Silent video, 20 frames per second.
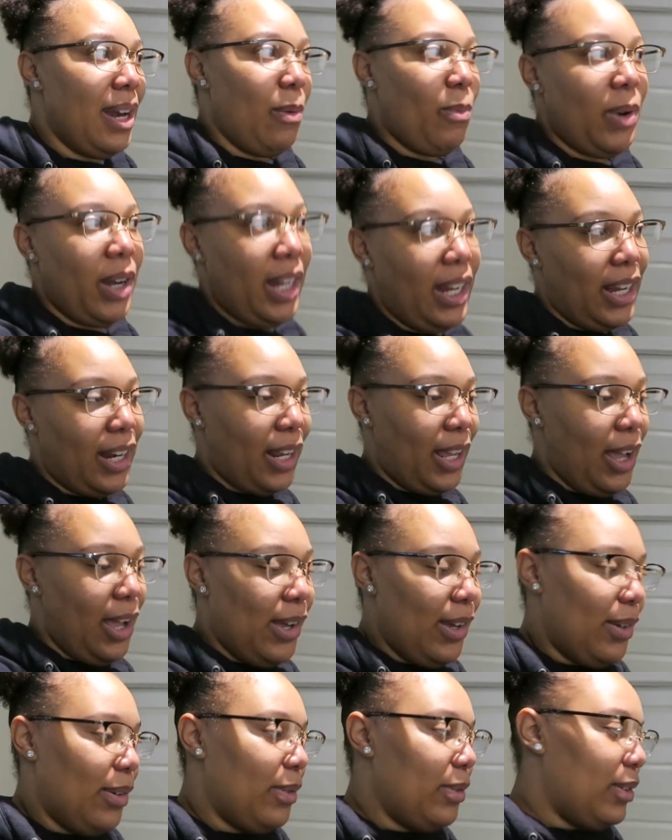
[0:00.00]
I'm ready to
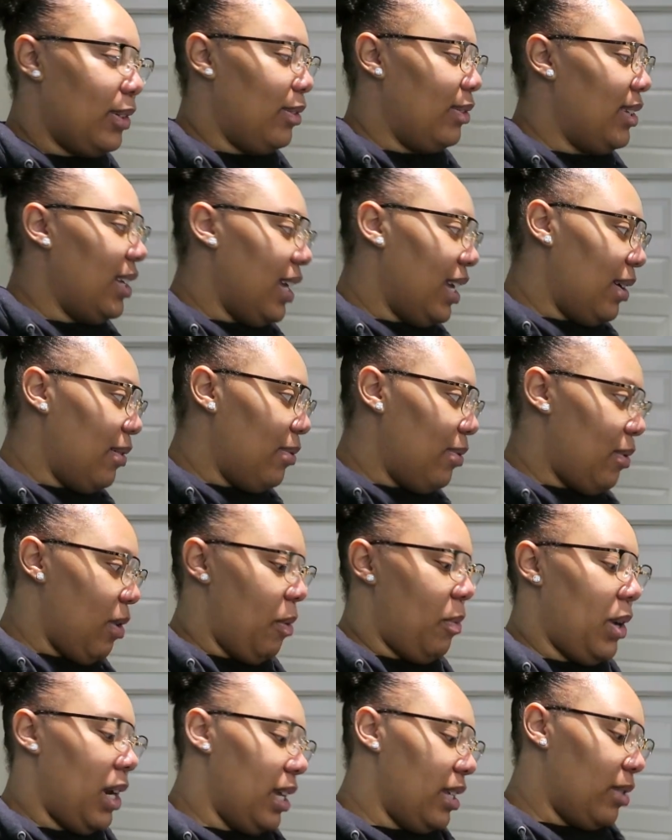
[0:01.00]
go. You done?
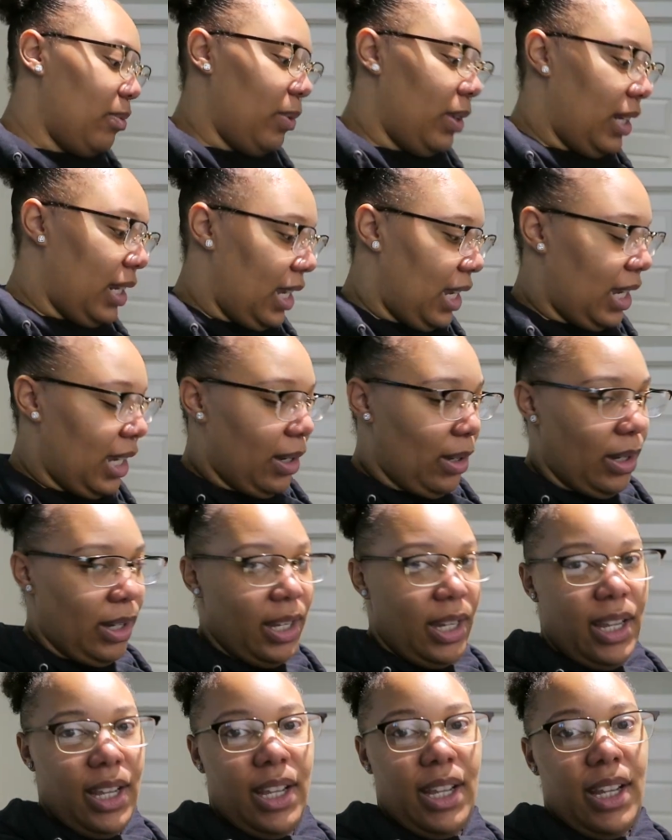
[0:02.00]
What else we need?